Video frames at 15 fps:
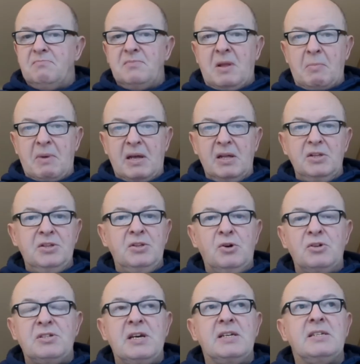The building
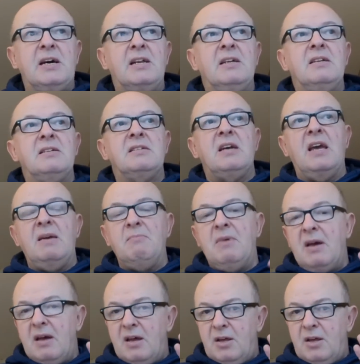looked exactly the same.